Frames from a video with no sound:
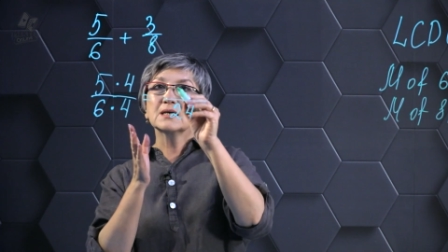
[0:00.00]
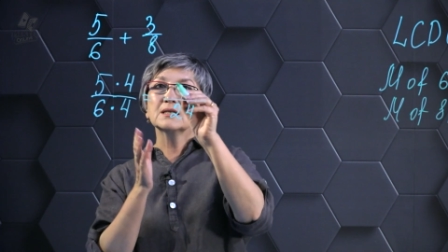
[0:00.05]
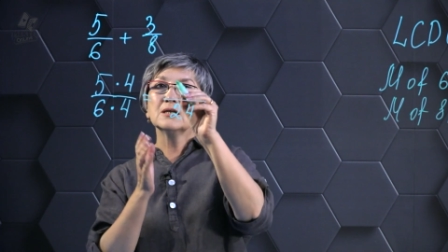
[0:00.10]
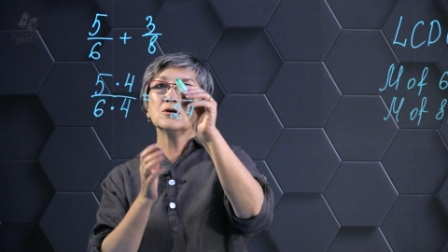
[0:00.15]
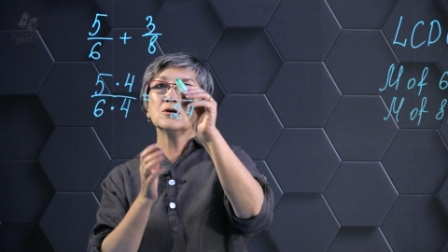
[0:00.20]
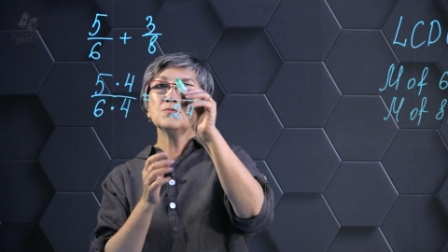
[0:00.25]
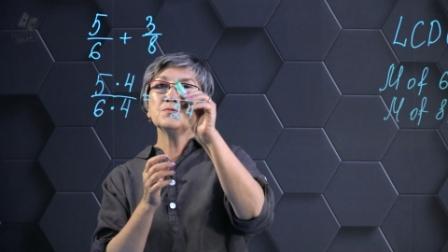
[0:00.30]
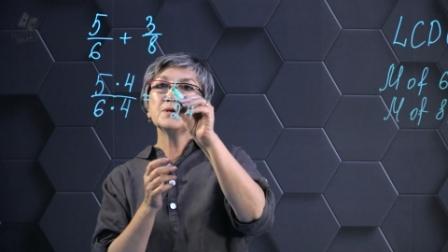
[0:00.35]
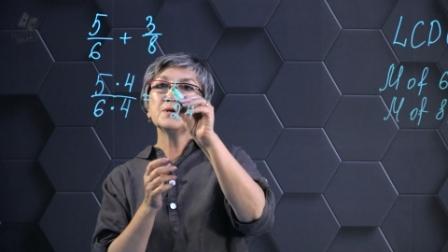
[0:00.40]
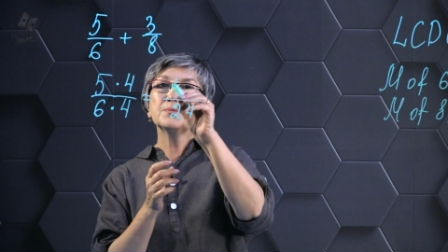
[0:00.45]

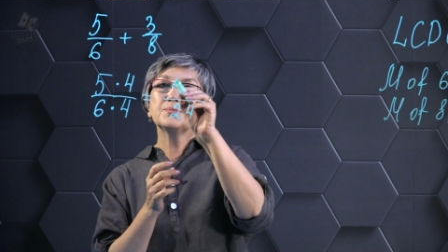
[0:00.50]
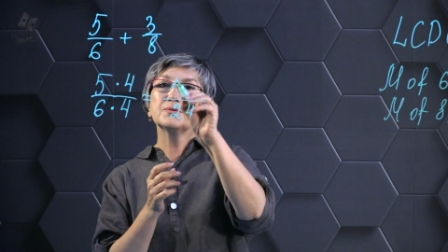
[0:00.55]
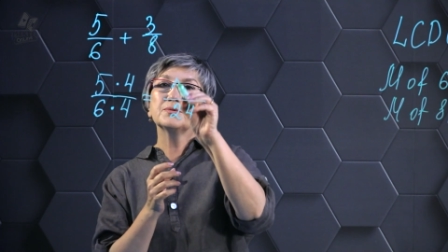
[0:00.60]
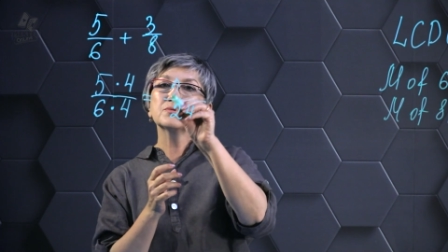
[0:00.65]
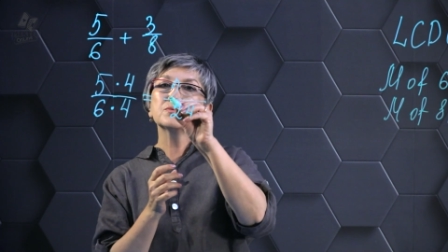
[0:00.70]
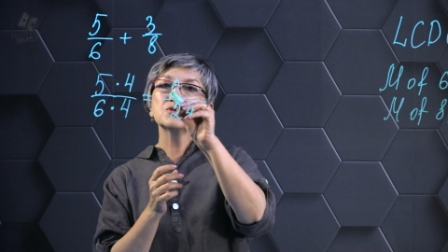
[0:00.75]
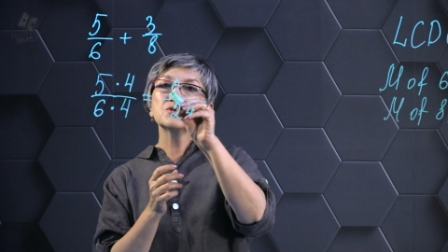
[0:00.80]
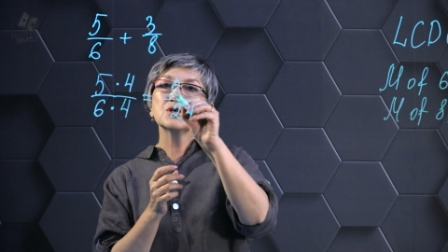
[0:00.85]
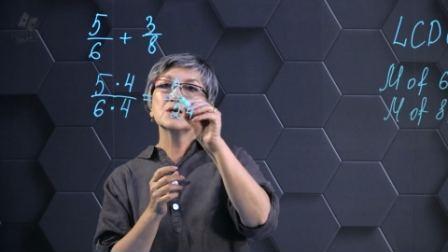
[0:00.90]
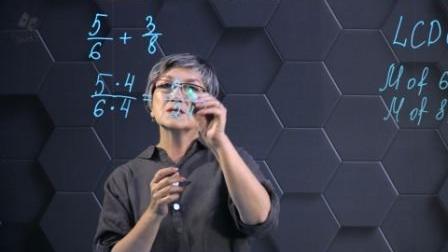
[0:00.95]
And
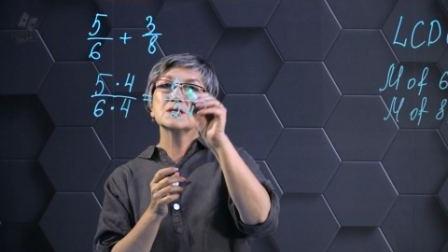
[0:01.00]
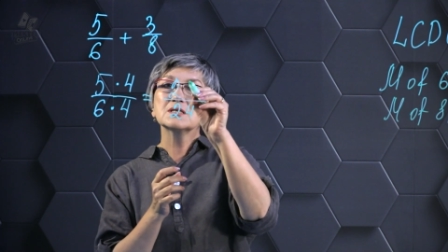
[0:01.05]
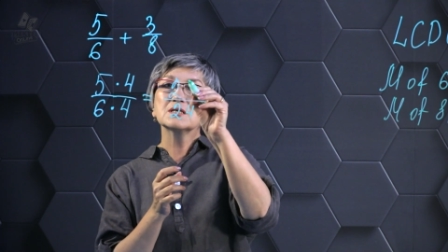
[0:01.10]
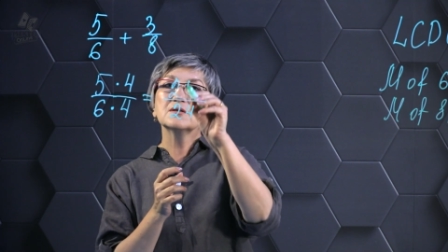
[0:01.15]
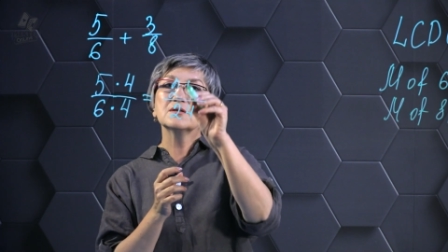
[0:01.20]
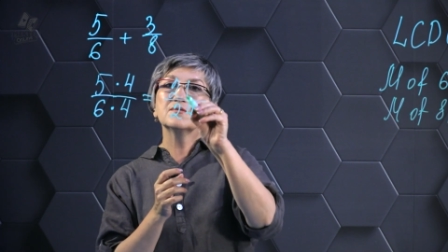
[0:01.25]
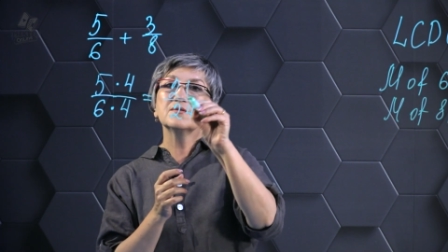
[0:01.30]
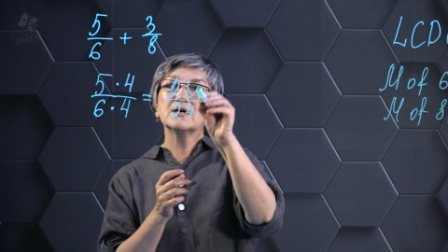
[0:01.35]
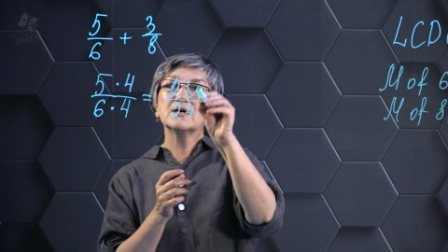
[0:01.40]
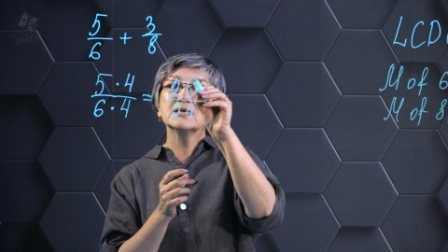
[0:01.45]
then I
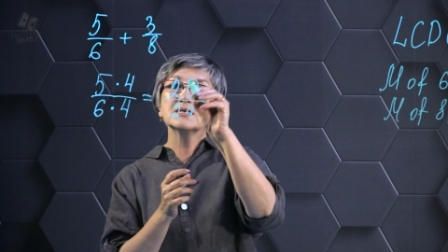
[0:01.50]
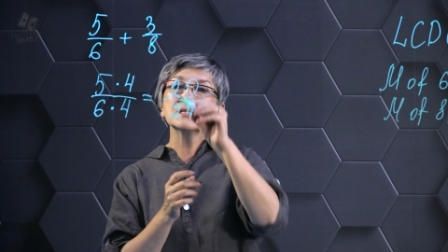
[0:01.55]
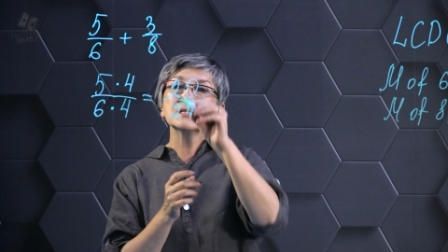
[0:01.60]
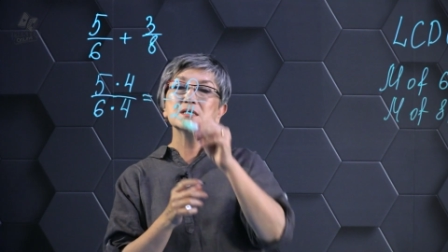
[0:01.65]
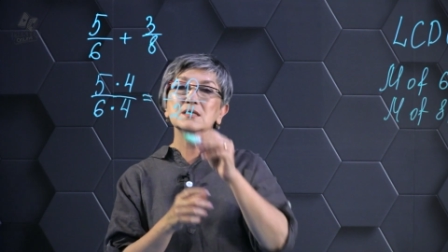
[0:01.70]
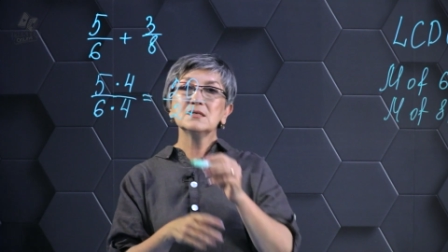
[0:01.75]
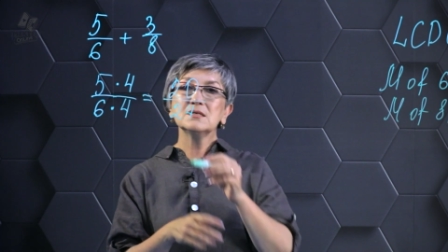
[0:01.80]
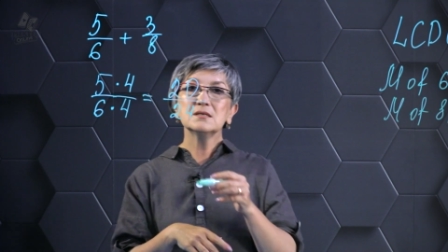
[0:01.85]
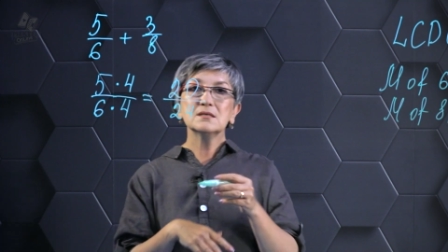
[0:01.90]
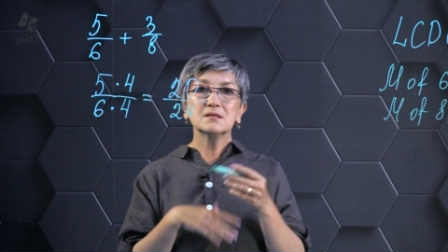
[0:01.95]
get
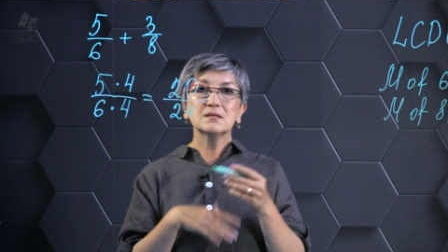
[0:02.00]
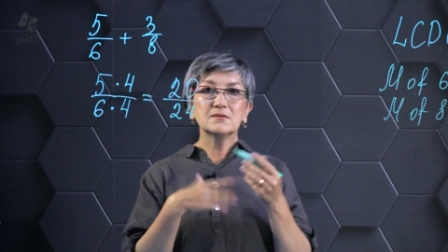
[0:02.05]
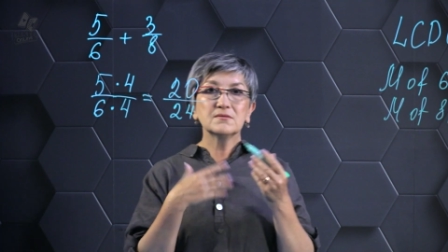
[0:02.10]
twenty.